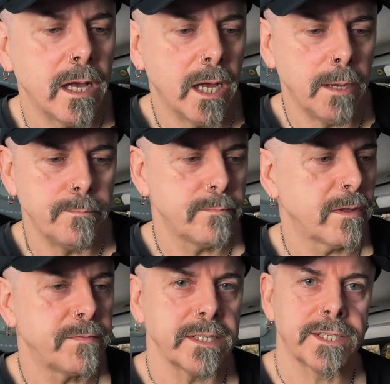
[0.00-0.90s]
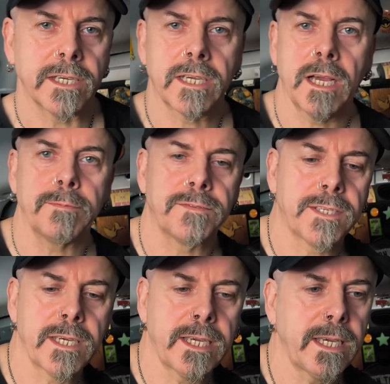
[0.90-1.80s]
I fancy a cup of
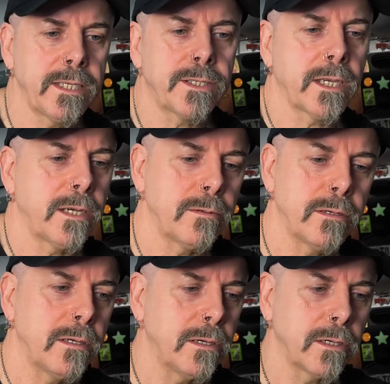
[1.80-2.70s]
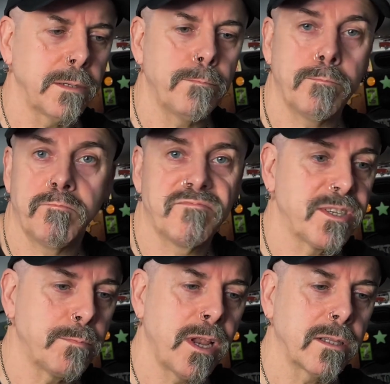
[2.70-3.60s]
tea, so I'm going to
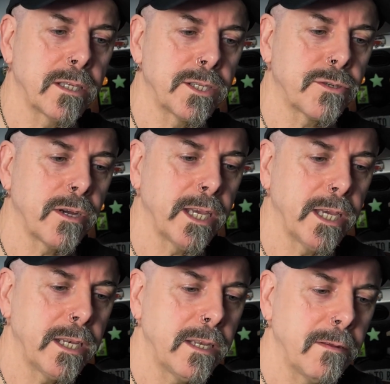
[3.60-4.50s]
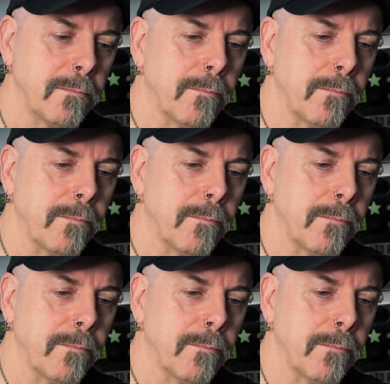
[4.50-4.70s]
just plug this straight in.